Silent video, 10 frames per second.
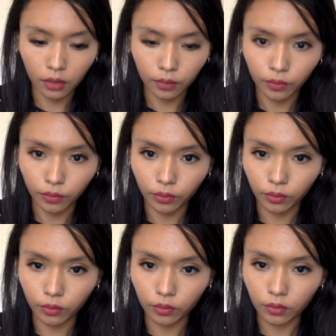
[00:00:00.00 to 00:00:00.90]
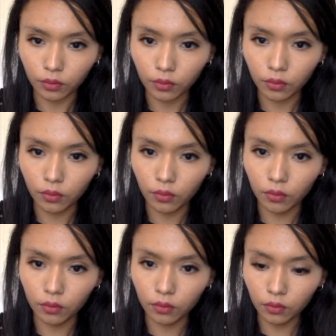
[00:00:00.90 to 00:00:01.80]

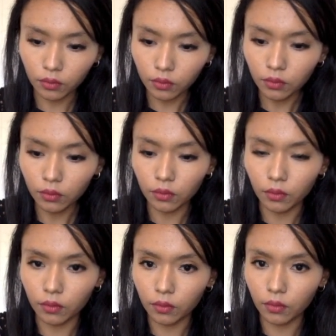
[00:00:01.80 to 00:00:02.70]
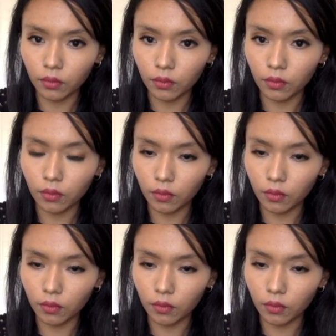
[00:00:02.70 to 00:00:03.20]
Nobody speaks.